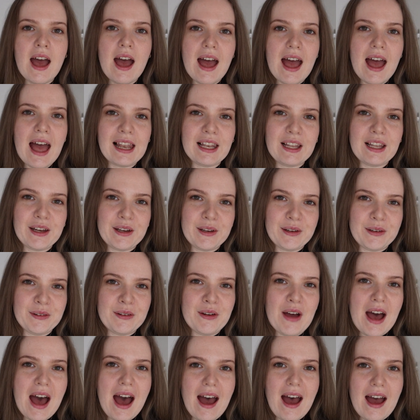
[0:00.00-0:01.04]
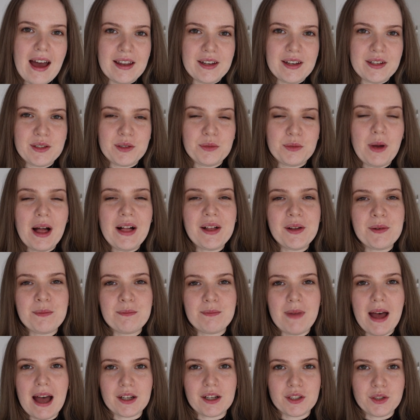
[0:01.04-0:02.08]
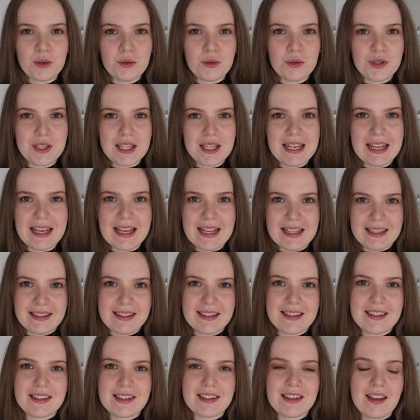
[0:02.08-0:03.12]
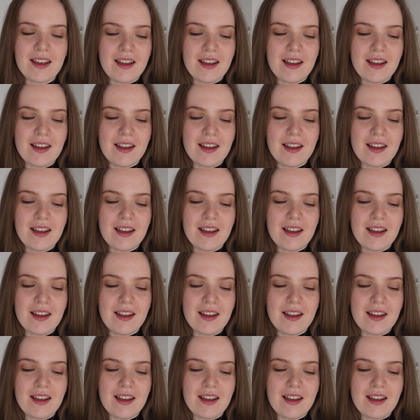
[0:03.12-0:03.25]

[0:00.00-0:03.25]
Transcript: Hello and welcome back to Orsa Knits.